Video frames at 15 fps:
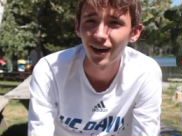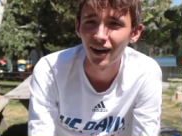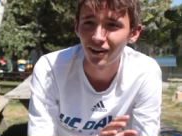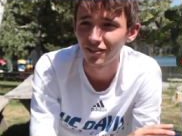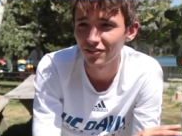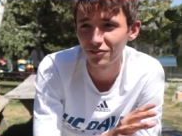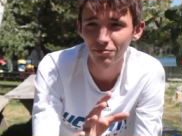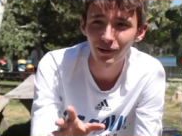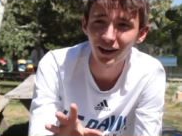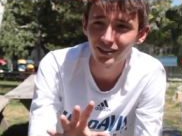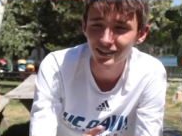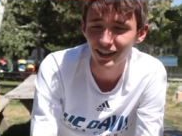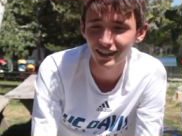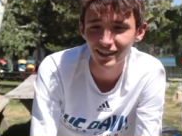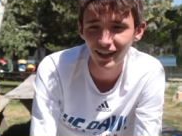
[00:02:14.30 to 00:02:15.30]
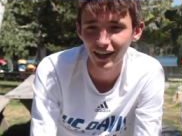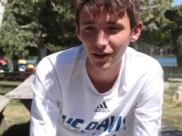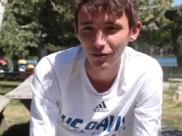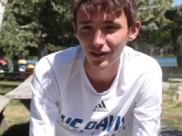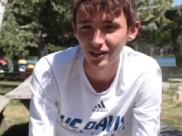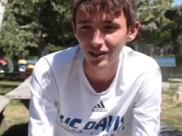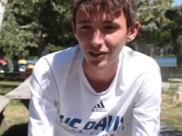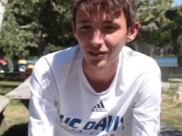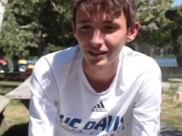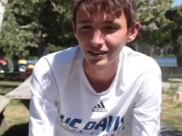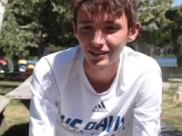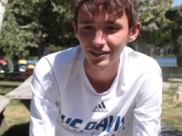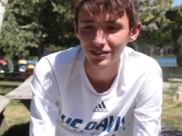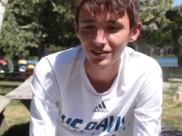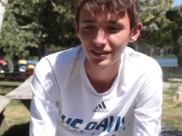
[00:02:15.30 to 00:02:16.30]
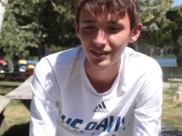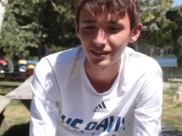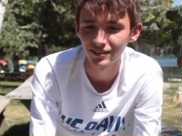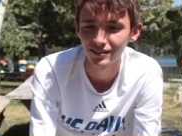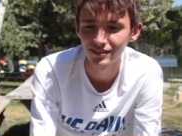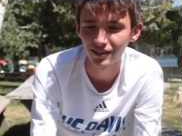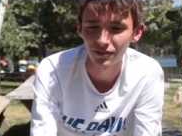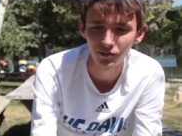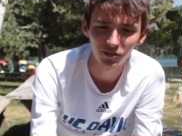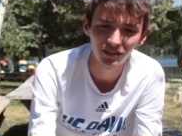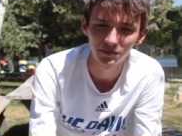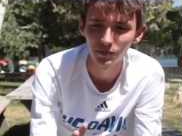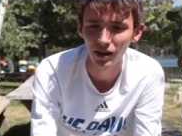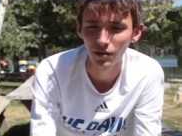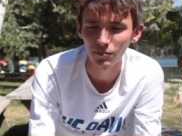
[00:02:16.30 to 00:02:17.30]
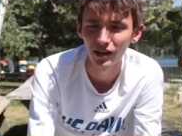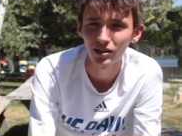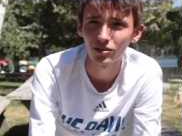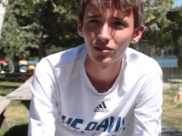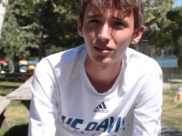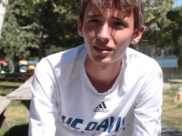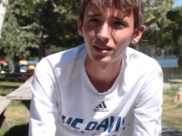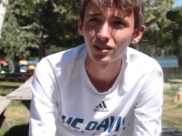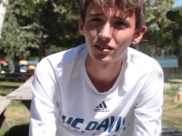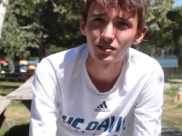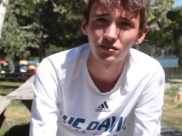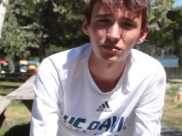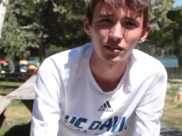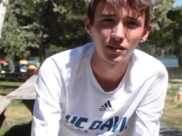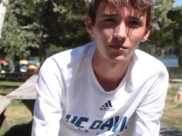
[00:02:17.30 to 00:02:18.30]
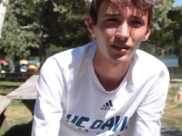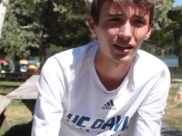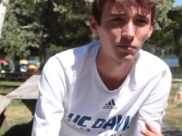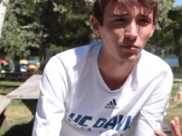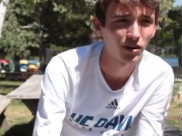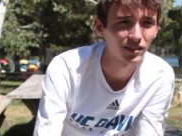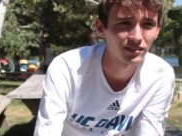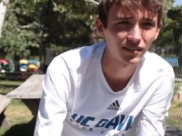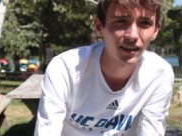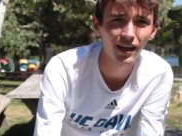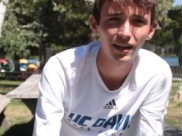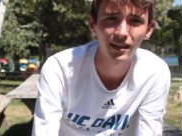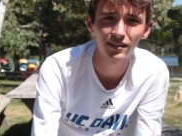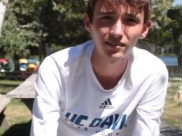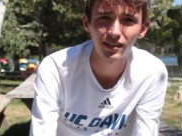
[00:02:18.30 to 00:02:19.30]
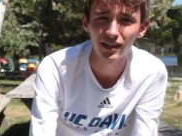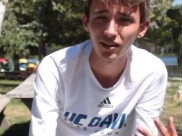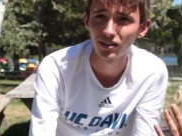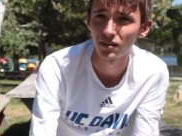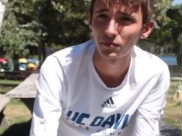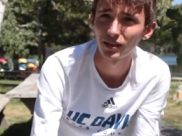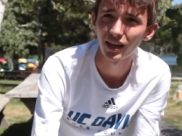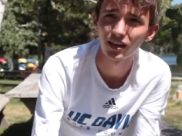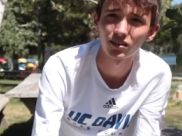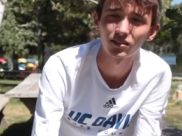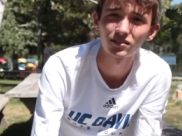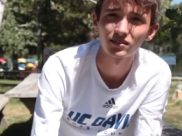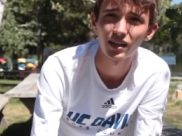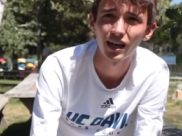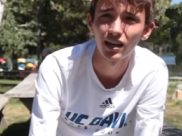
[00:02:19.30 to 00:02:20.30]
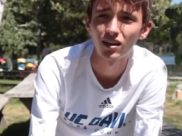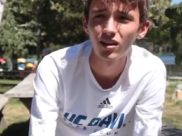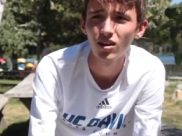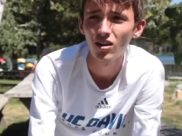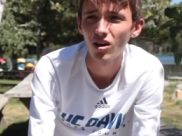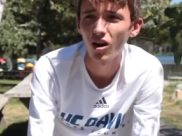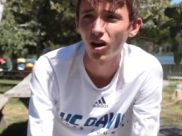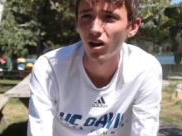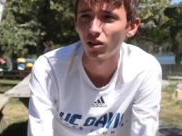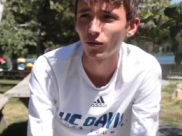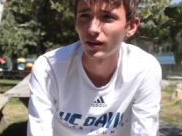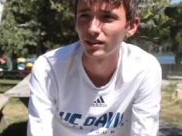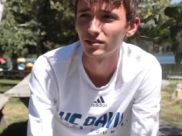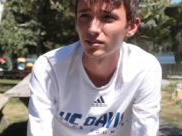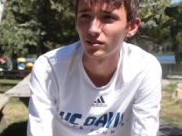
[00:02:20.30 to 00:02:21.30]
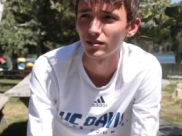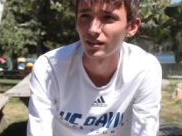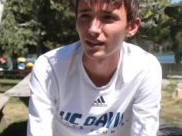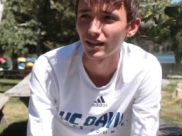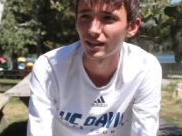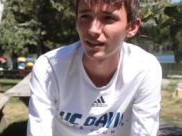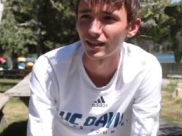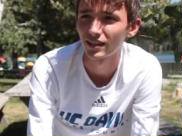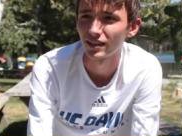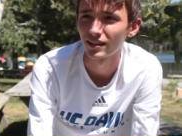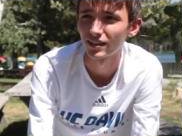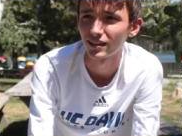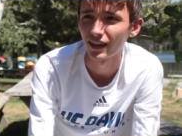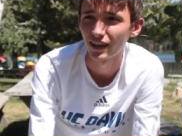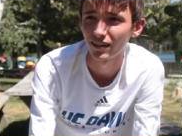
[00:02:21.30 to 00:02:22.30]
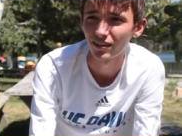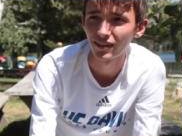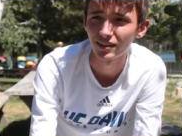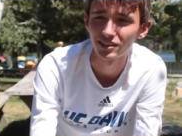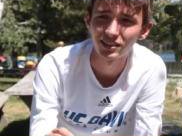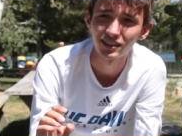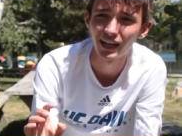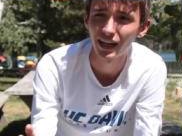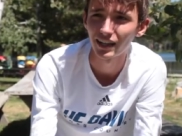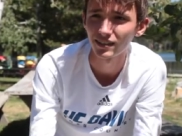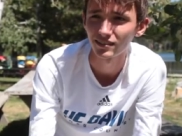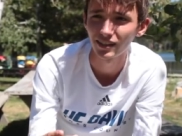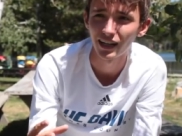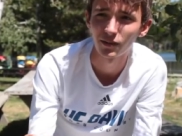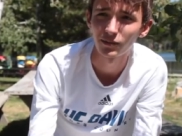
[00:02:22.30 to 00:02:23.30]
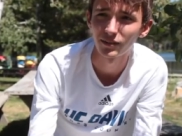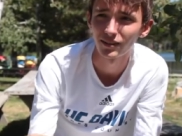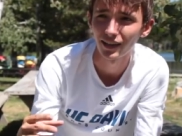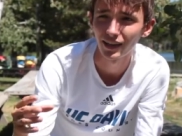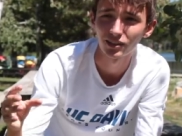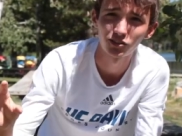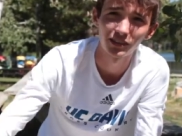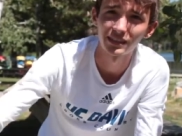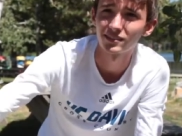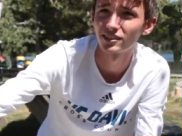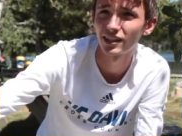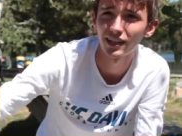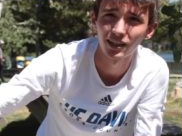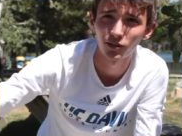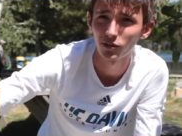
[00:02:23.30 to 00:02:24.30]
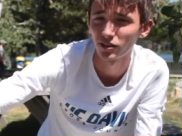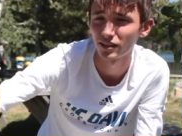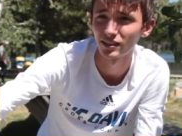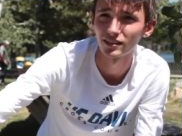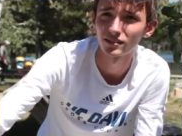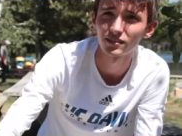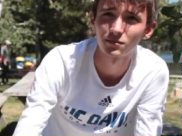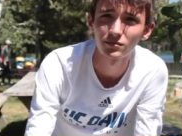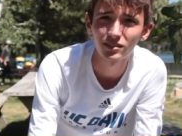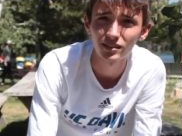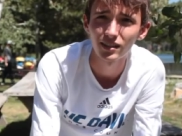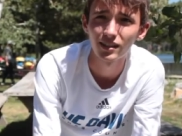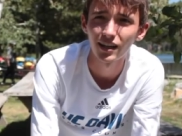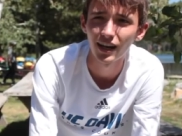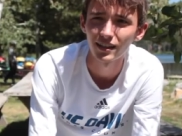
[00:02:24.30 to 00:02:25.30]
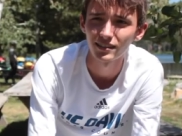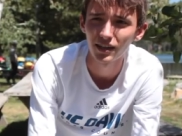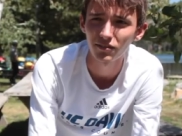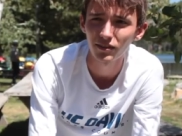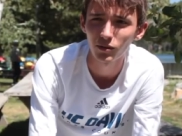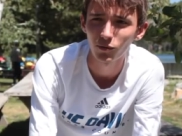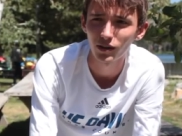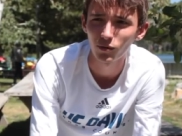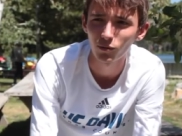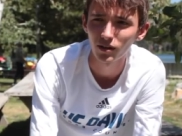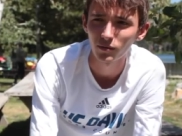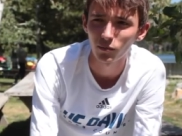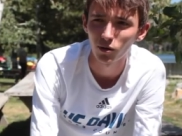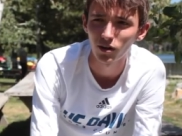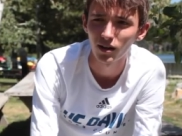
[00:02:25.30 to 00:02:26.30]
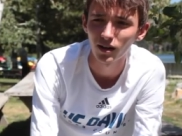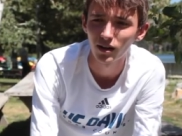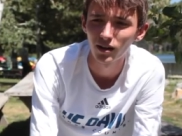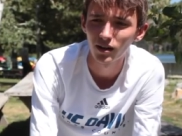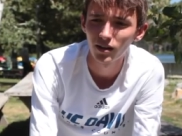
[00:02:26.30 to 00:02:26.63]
of biotech that I want to go into because, of course, biomedical it goes from like prosthetics, like on the mechanical side, all the way to like a uh, like the genetic side with like transgenic organisms. And I definitely want to work more